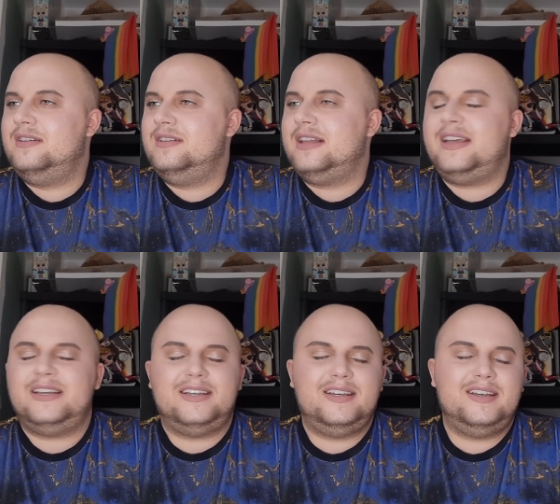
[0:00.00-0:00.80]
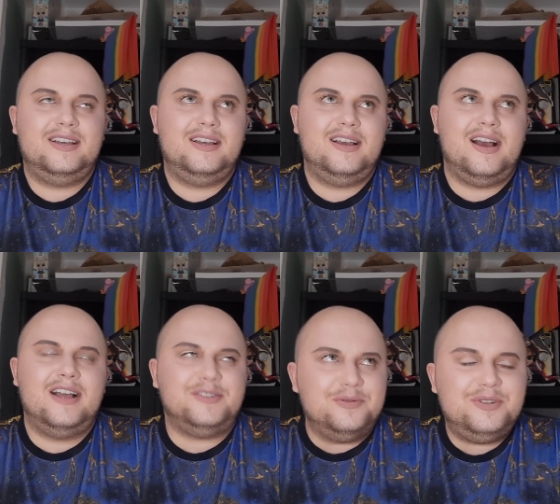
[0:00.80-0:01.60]
Like,
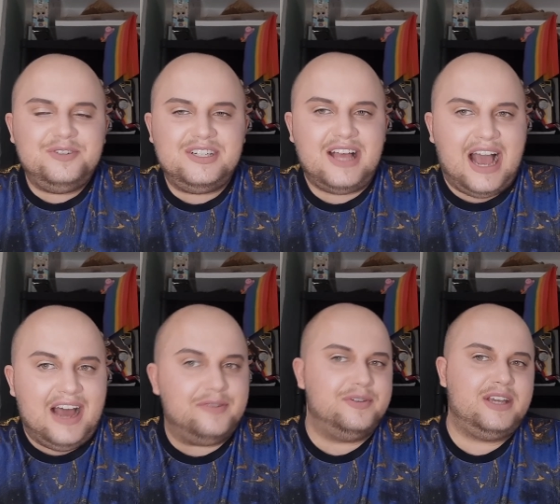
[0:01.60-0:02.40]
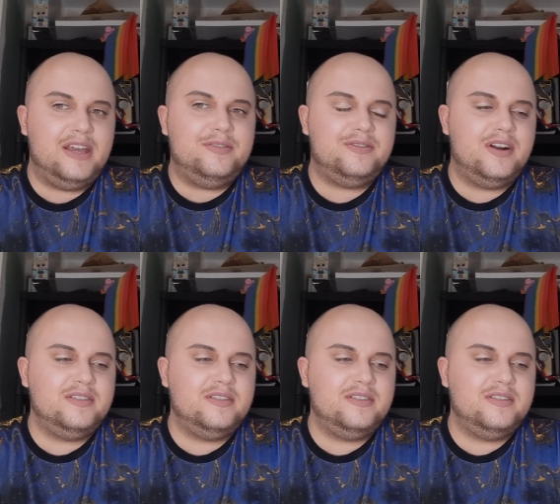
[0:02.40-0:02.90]
I don't usually advocate for